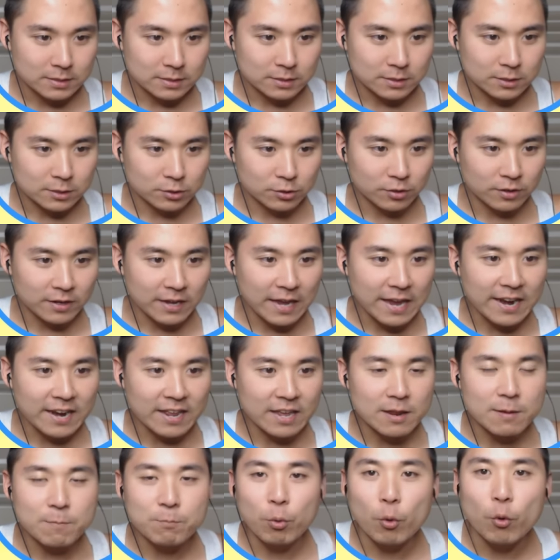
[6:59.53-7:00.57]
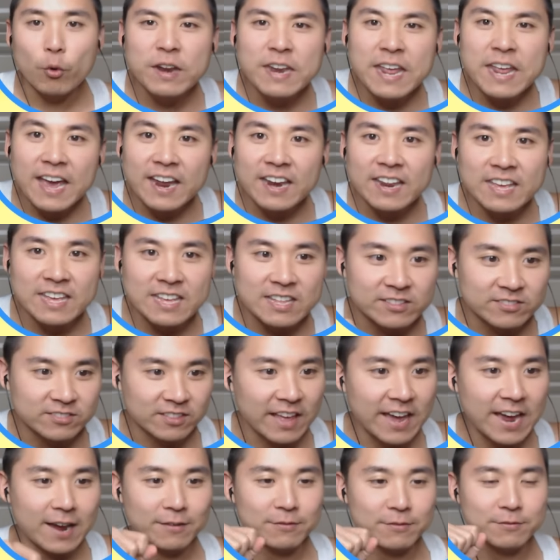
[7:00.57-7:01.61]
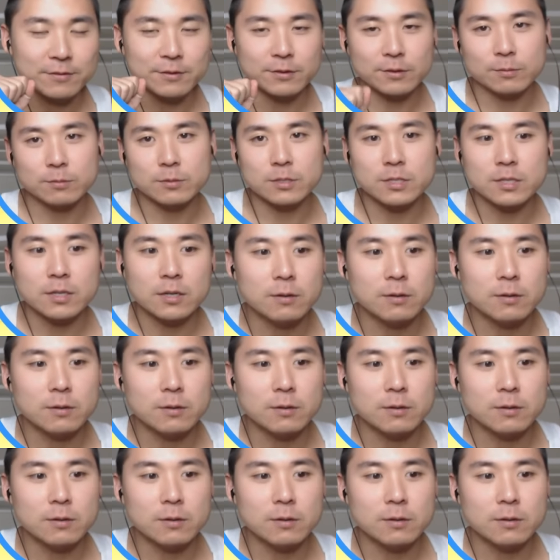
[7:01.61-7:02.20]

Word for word: Just look at it, point at it, and laugh. No, I'm just